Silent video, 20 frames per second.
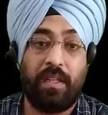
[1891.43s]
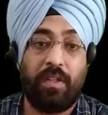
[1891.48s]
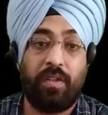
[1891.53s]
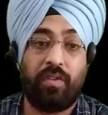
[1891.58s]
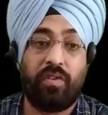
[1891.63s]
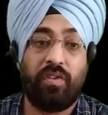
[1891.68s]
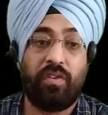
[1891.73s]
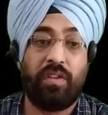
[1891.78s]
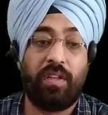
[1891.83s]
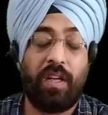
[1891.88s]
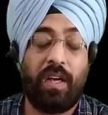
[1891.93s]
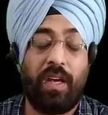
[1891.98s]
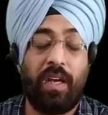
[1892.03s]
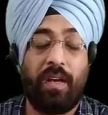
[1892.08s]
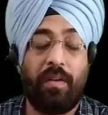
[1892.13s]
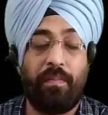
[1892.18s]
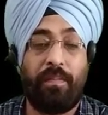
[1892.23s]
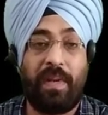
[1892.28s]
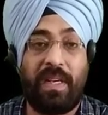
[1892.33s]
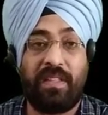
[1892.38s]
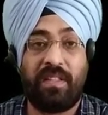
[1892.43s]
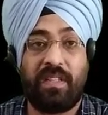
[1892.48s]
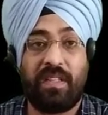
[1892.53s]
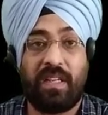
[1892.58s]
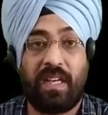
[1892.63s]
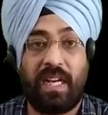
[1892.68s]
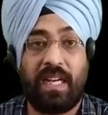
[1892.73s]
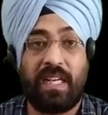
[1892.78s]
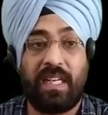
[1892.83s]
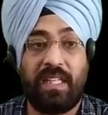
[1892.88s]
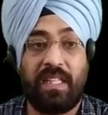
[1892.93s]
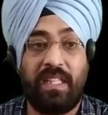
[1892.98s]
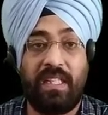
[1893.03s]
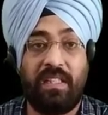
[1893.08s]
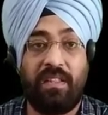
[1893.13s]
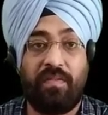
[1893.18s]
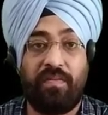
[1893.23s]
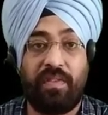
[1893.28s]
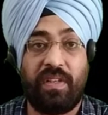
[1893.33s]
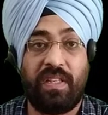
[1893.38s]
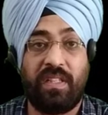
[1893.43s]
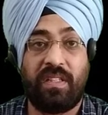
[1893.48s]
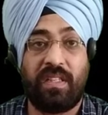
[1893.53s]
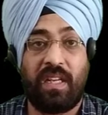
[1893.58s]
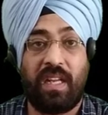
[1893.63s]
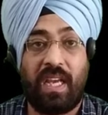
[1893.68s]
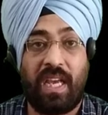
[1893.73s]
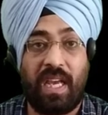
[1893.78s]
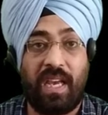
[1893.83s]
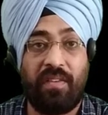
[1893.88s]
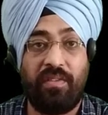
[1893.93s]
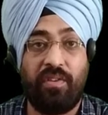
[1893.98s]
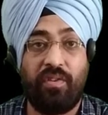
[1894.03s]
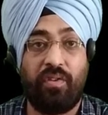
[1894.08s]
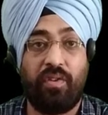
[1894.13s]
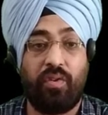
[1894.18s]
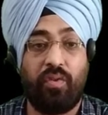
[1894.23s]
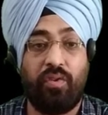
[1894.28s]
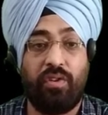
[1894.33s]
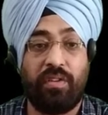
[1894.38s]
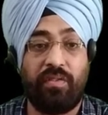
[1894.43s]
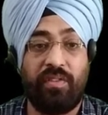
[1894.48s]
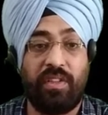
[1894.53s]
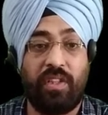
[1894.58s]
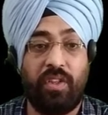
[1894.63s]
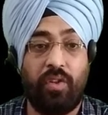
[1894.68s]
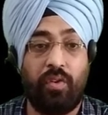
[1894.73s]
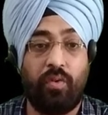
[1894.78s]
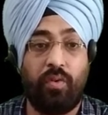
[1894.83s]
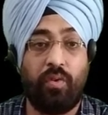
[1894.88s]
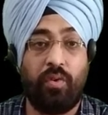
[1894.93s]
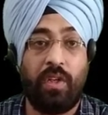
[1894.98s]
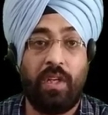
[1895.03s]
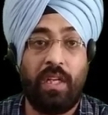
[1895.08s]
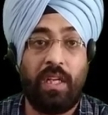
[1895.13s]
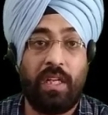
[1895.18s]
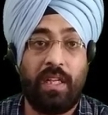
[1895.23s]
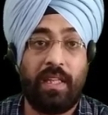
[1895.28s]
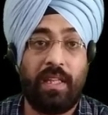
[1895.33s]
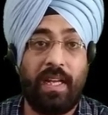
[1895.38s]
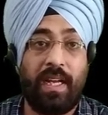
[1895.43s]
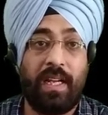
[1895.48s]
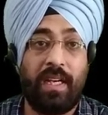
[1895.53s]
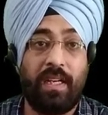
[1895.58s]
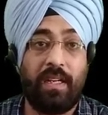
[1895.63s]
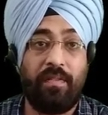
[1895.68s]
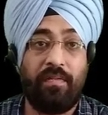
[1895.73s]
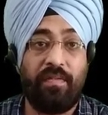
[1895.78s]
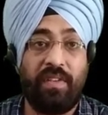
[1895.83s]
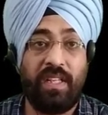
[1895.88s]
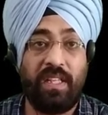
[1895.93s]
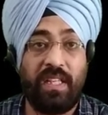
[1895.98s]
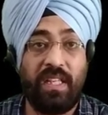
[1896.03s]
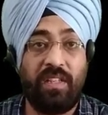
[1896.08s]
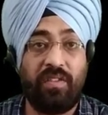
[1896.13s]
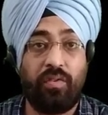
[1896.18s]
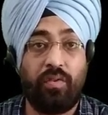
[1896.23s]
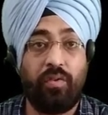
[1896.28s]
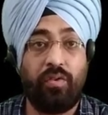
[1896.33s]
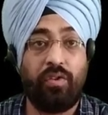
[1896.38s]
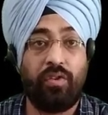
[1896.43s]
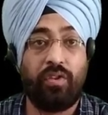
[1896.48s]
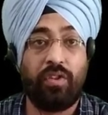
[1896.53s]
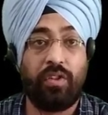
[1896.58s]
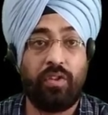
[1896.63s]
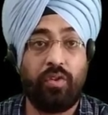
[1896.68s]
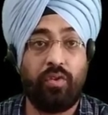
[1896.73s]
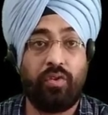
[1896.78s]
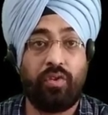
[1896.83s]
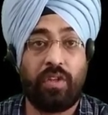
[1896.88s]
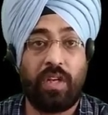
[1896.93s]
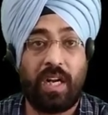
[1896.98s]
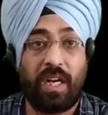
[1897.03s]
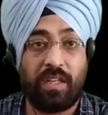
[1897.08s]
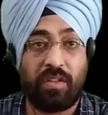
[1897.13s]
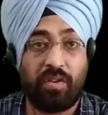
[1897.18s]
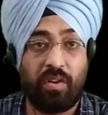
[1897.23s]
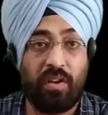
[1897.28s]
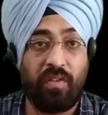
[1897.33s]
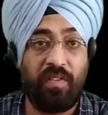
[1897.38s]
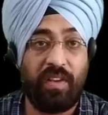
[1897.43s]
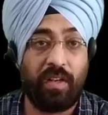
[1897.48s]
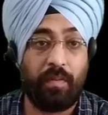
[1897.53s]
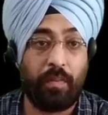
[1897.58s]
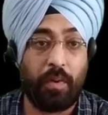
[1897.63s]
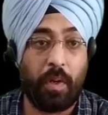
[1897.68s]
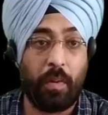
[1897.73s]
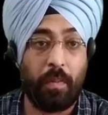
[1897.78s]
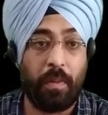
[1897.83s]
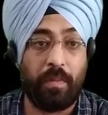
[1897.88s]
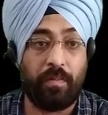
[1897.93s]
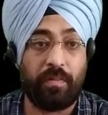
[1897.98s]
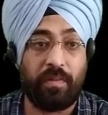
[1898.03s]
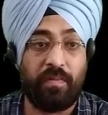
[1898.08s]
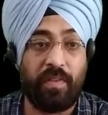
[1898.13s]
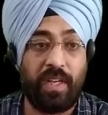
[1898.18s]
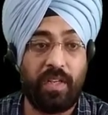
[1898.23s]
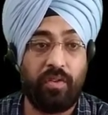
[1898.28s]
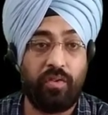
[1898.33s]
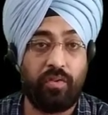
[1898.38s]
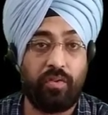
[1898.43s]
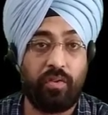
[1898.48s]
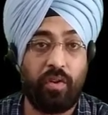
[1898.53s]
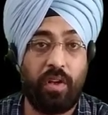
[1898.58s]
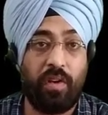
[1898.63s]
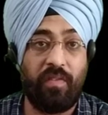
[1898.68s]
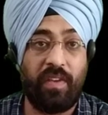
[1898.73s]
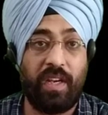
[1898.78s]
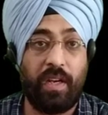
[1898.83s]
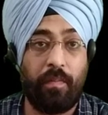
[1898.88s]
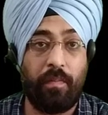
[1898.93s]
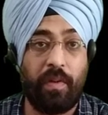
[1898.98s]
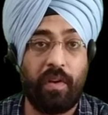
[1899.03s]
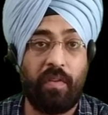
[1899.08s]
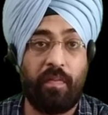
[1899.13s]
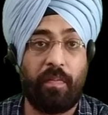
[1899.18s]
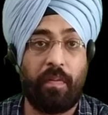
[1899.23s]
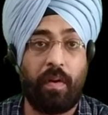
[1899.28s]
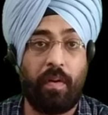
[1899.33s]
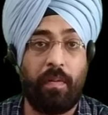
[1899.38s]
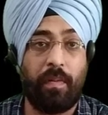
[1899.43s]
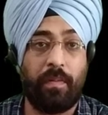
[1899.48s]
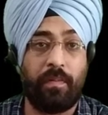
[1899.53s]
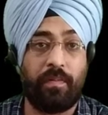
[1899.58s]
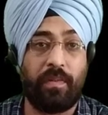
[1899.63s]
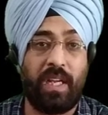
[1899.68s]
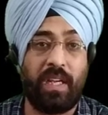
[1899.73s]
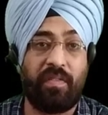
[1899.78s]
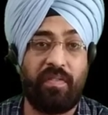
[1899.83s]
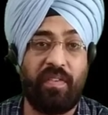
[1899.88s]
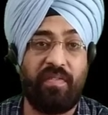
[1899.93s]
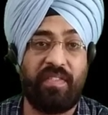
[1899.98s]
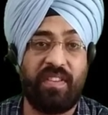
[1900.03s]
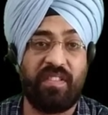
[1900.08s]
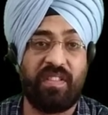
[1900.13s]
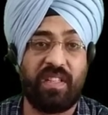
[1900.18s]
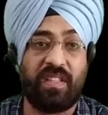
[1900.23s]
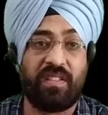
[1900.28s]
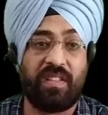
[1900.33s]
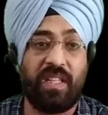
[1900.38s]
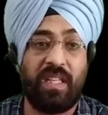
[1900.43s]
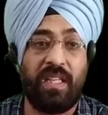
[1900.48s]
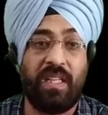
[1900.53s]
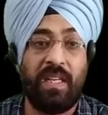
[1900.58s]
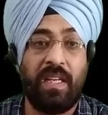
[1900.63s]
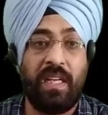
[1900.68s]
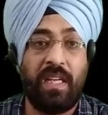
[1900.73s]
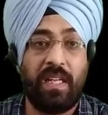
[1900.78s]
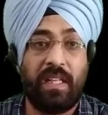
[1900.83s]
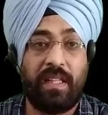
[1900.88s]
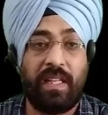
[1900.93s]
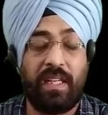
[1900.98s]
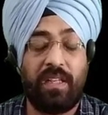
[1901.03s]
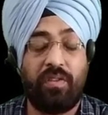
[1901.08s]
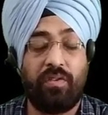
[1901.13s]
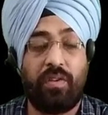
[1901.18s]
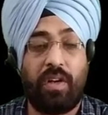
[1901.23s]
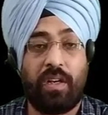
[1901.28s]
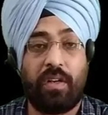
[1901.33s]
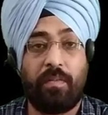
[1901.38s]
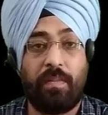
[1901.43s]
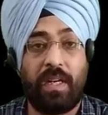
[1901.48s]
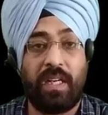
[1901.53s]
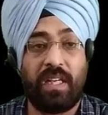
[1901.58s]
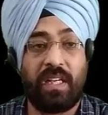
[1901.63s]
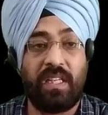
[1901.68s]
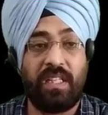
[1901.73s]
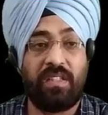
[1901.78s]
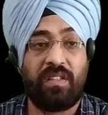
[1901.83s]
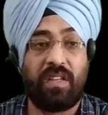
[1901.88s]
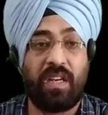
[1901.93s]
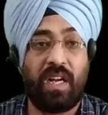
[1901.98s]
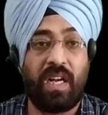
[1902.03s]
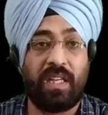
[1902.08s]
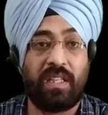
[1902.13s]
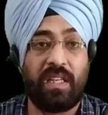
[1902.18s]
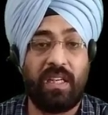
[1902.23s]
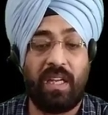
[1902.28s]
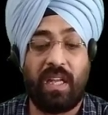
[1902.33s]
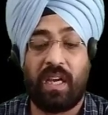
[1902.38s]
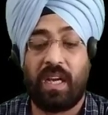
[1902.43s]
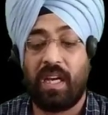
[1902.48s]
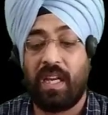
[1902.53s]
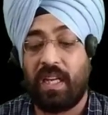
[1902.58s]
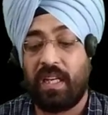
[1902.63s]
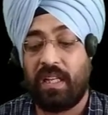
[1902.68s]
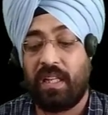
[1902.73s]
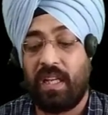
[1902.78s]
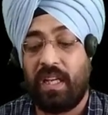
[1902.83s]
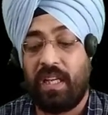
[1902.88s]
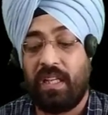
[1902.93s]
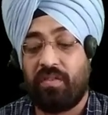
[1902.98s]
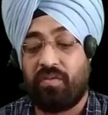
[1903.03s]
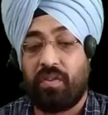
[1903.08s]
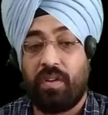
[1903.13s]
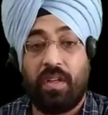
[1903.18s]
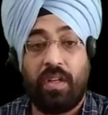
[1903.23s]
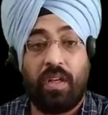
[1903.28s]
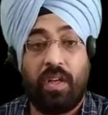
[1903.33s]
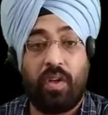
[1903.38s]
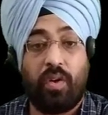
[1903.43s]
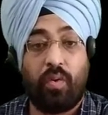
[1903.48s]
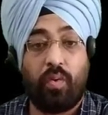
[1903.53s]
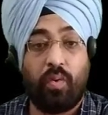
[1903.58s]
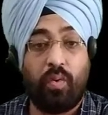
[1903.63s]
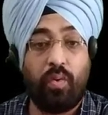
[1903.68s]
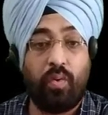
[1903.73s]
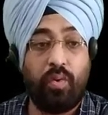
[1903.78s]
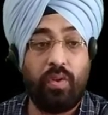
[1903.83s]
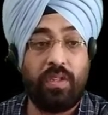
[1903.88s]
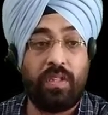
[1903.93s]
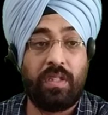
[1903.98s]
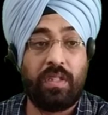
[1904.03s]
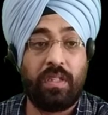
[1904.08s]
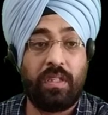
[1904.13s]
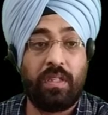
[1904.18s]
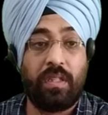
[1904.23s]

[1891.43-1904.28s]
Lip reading: So the best strategy is first have your rules with you, then with these rules you start solving problems. When you solve a number of problems like 50-60, then you automatically start learning these rules.